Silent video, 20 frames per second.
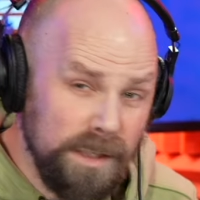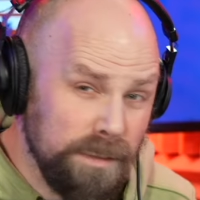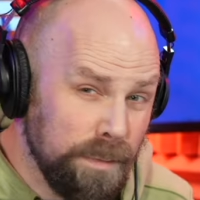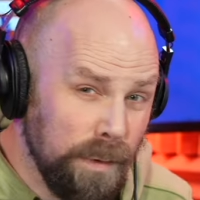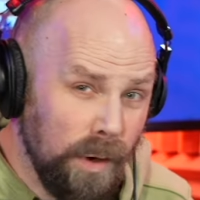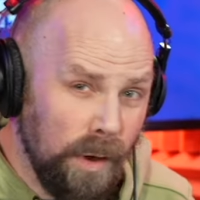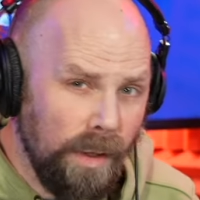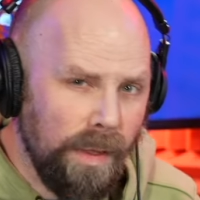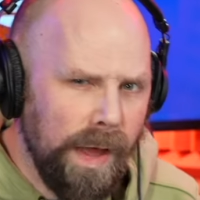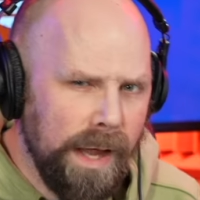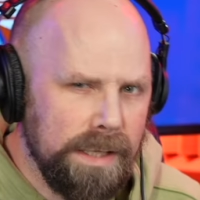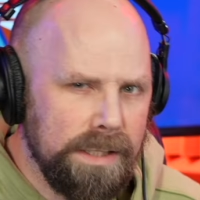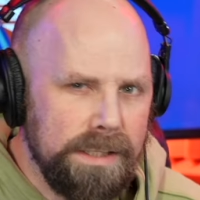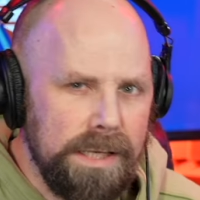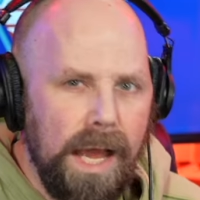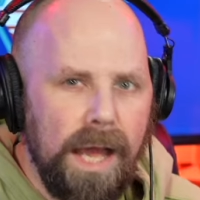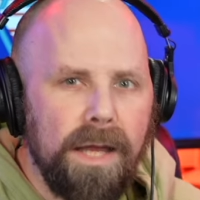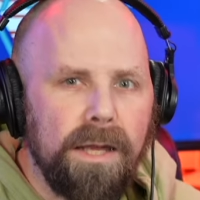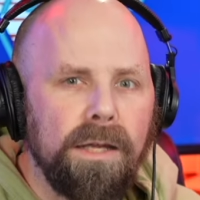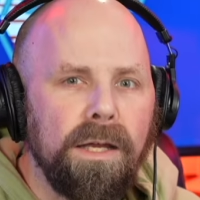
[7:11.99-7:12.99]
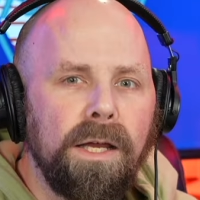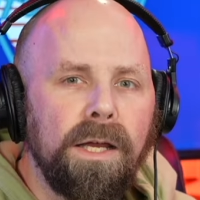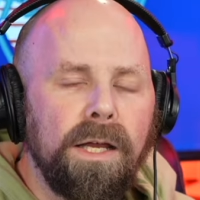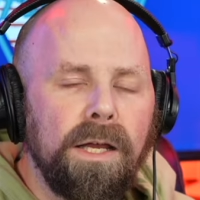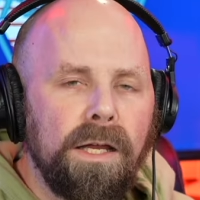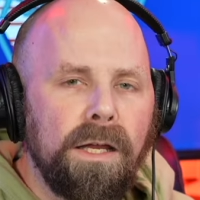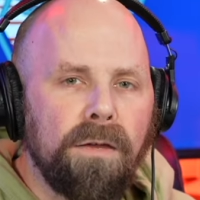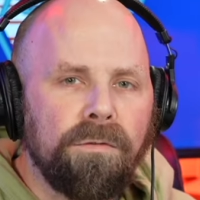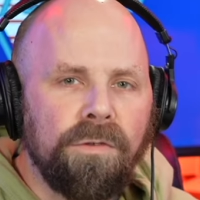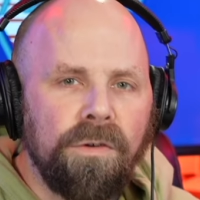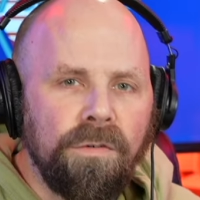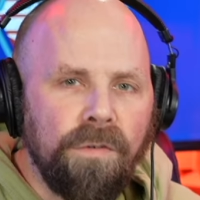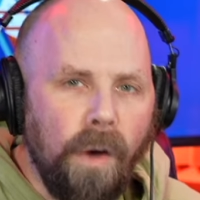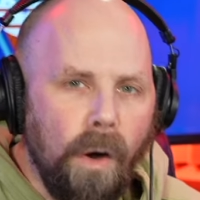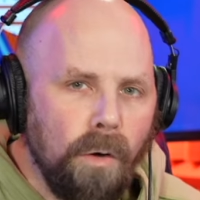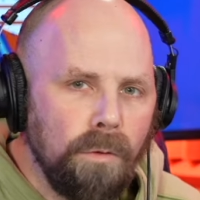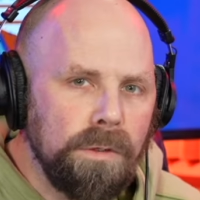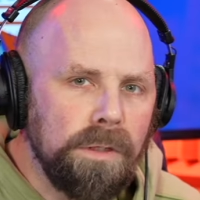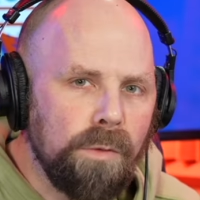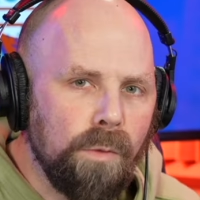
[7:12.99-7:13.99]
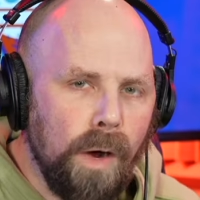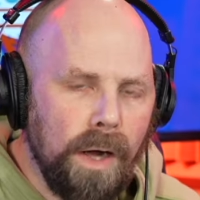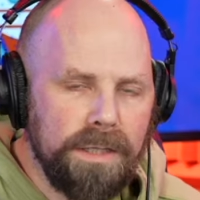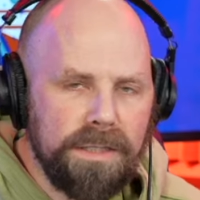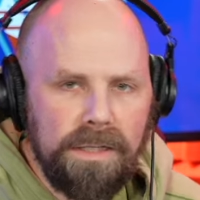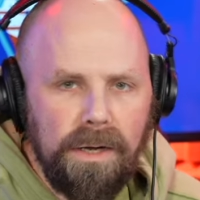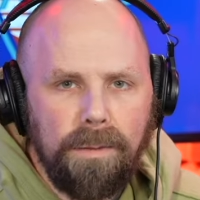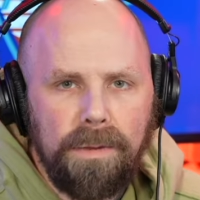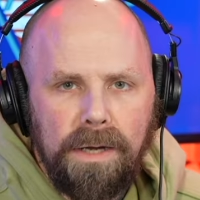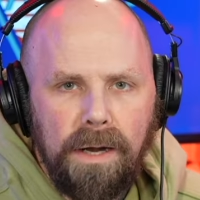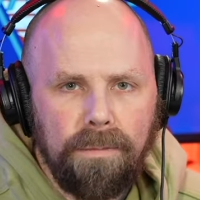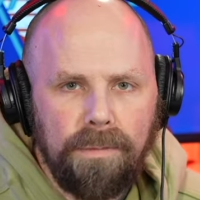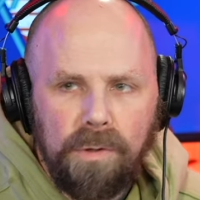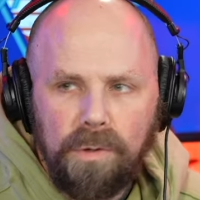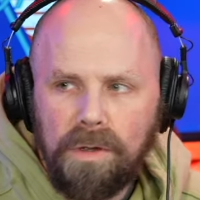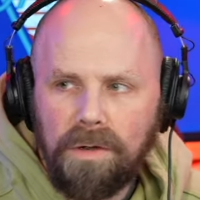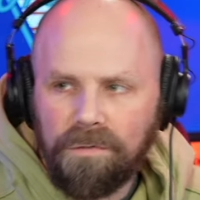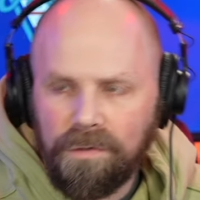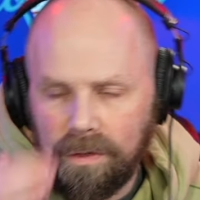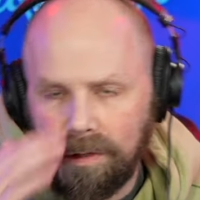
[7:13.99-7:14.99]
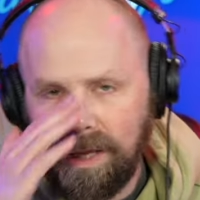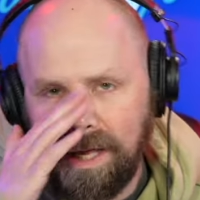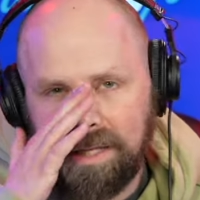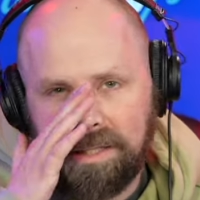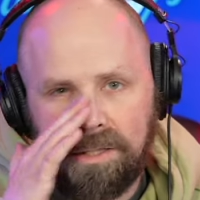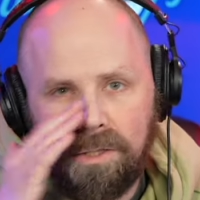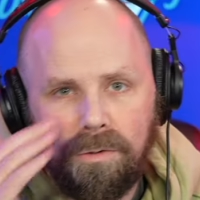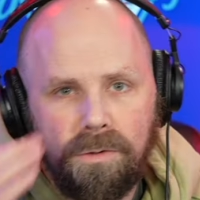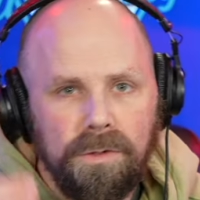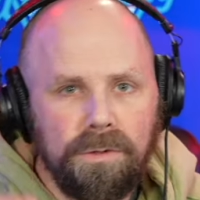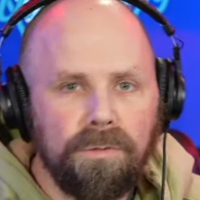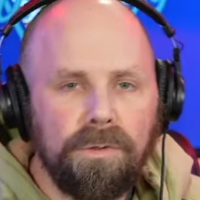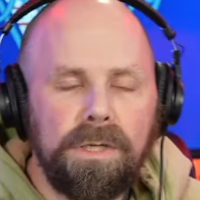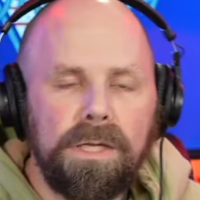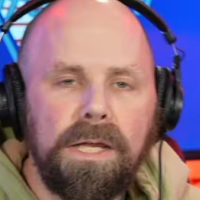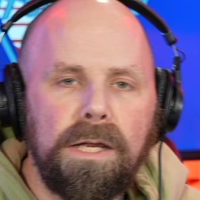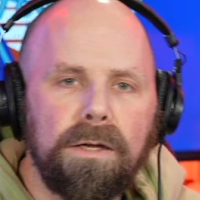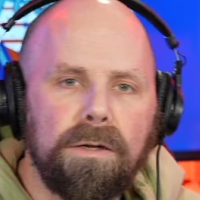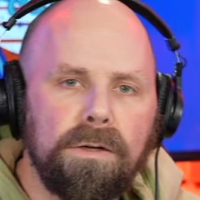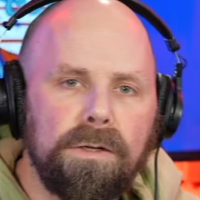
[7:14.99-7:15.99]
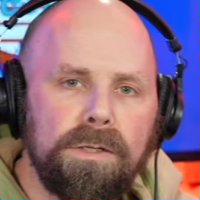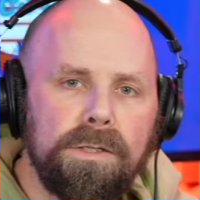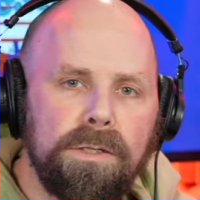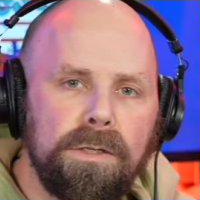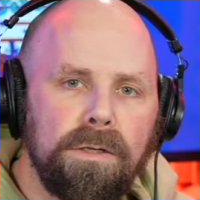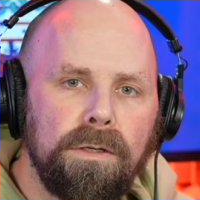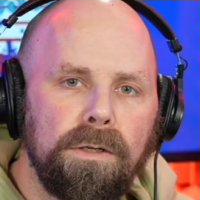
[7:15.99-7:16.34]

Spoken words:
But all that said, if you've only watched WWE for the last 2 or 3 years,